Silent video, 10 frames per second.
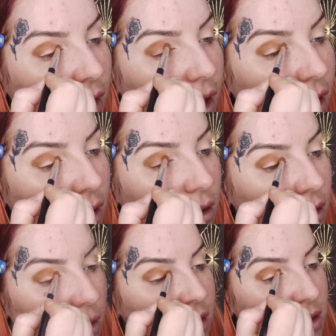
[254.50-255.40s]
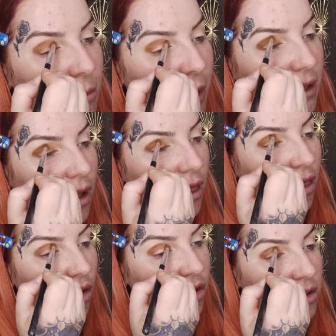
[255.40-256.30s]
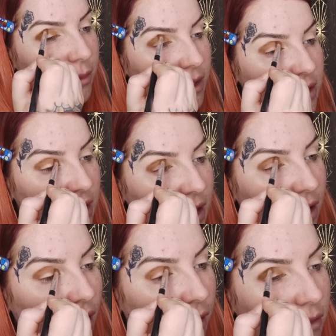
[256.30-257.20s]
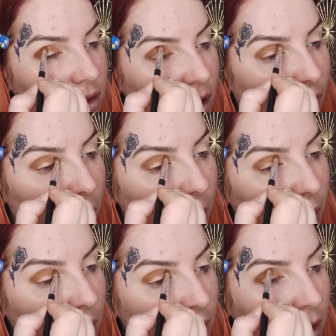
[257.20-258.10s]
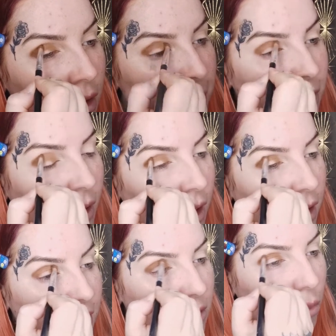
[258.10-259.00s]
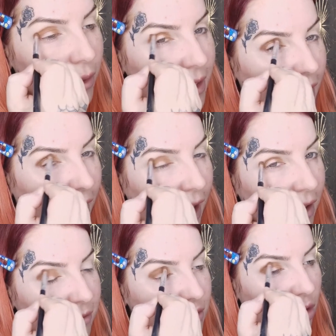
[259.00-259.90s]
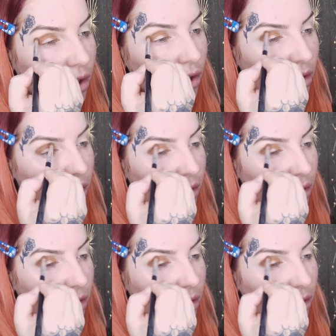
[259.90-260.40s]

that, as it meant a lot to me to get that covered up. And then the week after,